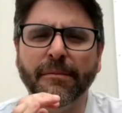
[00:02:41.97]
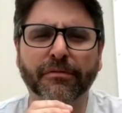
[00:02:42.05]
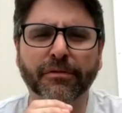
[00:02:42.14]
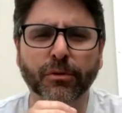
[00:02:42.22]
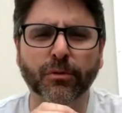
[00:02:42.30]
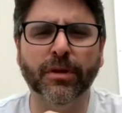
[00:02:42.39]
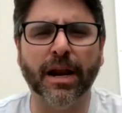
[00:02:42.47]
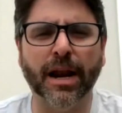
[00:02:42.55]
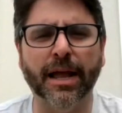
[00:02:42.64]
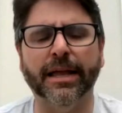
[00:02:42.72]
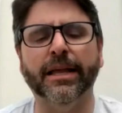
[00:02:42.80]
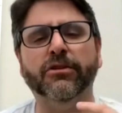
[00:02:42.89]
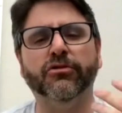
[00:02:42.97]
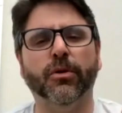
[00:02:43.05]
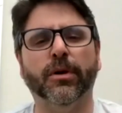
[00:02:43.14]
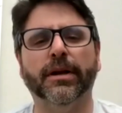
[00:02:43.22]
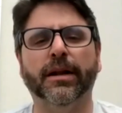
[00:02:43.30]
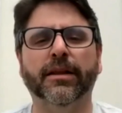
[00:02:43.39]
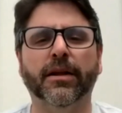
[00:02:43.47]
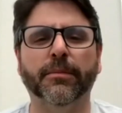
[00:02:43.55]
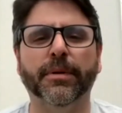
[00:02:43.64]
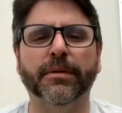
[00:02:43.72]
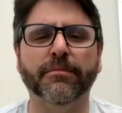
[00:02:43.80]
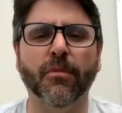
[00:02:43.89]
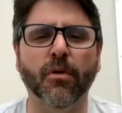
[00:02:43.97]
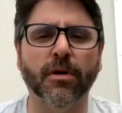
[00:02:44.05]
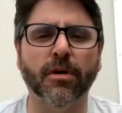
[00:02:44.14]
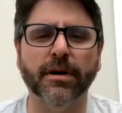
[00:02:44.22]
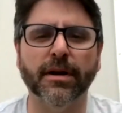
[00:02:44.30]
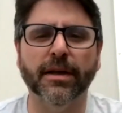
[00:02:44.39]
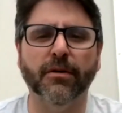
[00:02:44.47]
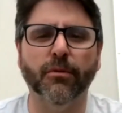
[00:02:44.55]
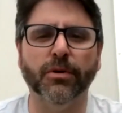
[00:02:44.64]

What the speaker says: have a few that I enjoyed a little bit more,